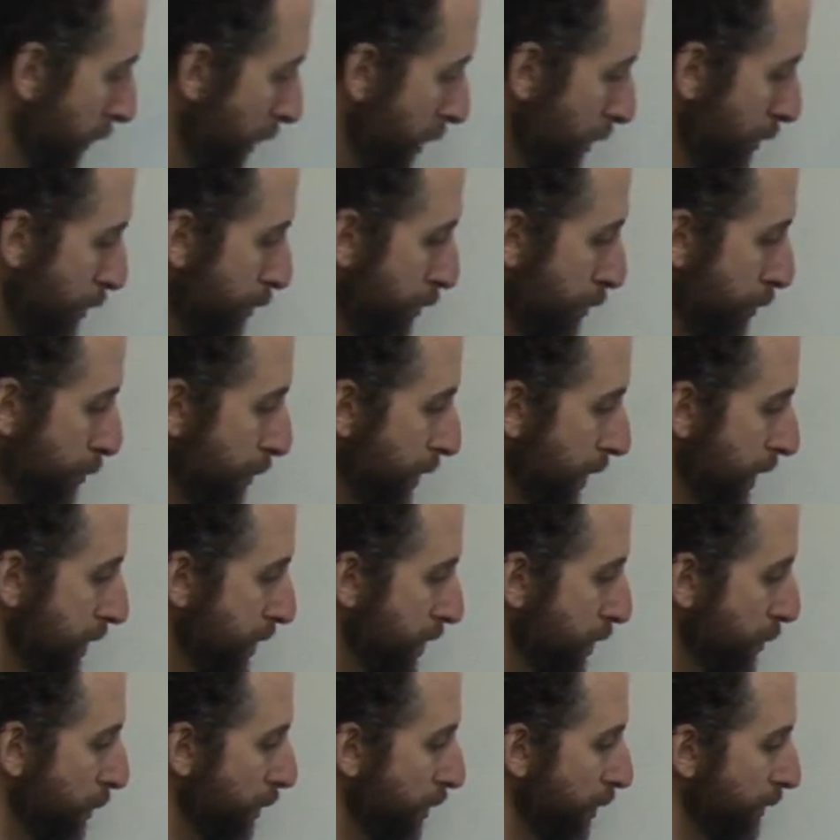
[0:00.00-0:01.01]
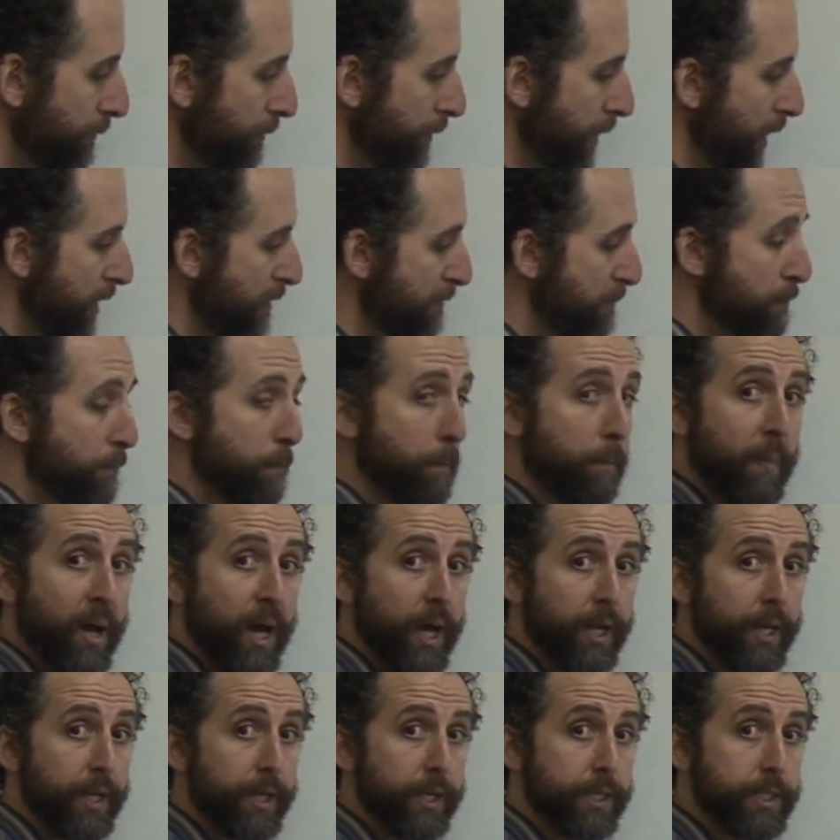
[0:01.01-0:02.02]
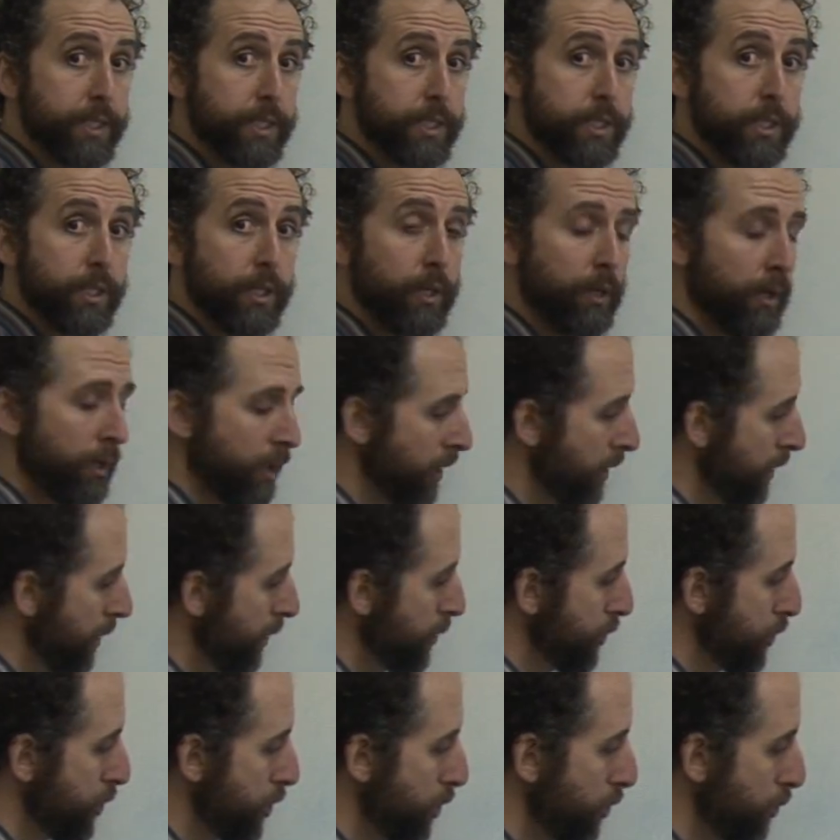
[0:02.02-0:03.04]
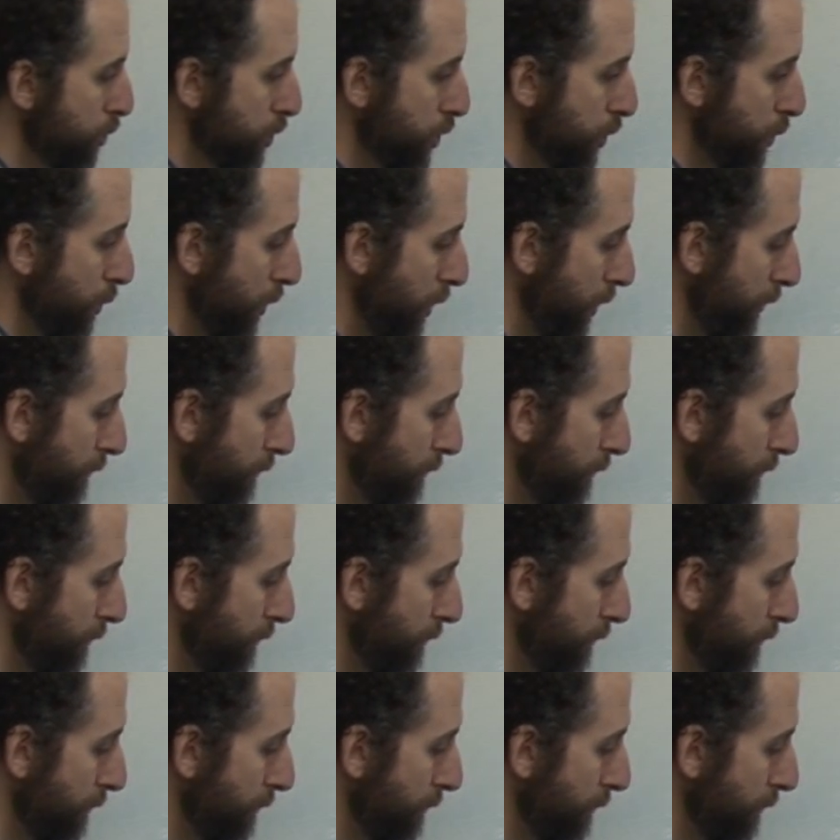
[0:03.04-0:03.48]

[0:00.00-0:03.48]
3 square root of 5 minus 2 square root